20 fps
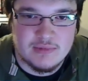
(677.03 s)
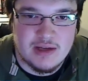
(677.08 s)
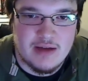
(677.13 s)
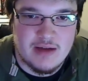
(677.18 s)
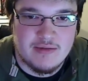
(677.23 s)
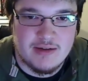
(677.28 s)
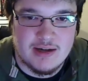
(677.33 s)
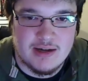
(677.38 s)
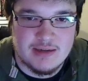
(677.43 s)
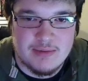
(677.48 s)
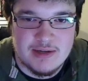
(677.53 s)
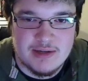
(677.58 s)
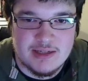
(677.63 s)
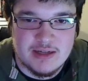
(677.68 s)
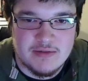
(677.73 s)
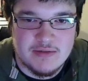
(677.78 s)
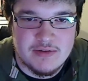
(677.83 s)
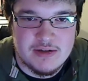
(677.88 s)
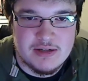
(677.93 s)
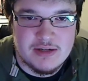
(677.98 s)
I've talked
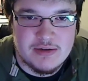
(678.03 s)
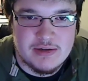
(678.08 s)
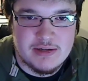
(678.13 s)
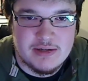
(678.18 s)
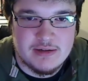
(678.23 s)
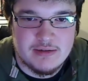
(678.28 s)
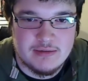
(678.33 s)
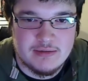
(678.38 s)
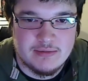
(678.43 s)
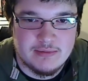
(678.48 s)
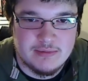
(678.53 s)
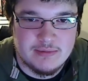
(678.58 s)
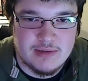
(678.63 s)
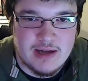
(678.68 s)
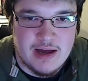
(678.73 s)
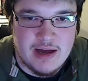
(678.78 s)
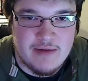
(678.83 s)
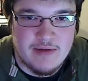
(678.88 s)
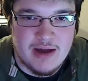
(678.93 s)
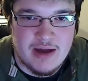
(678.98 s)
myself into it.
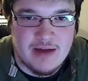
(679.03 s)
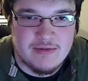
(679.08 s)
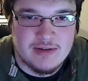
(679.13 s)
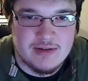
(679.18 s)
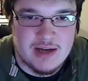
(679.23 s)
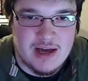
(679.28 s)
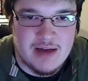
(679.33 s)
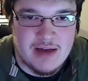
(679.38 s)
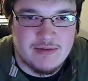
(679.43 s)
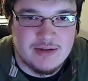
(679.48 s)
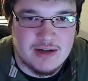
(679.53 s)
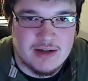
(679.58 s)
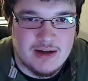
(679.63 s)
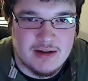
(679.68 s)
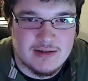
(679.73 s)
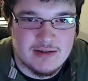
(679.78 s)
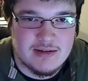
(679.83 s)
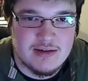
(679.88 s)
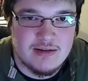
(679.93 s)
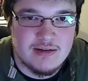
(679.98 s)
I've
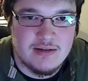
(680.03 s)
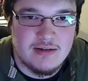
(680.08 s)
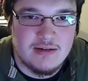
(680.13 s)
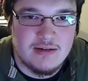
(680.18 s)
talked...